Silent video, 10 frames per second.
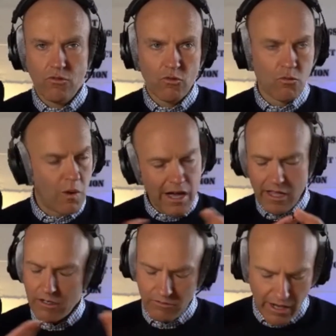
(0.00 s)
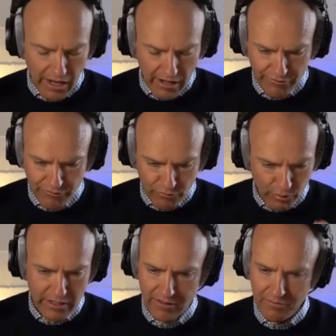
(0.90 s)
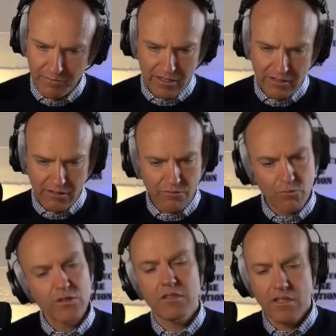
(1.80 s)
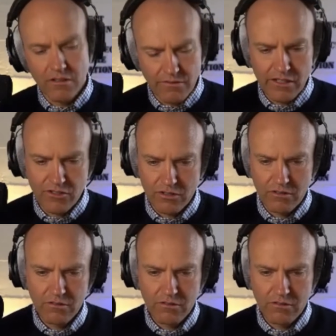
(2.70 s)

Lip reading: Why a graph? Why does it matter? And what's the innovation?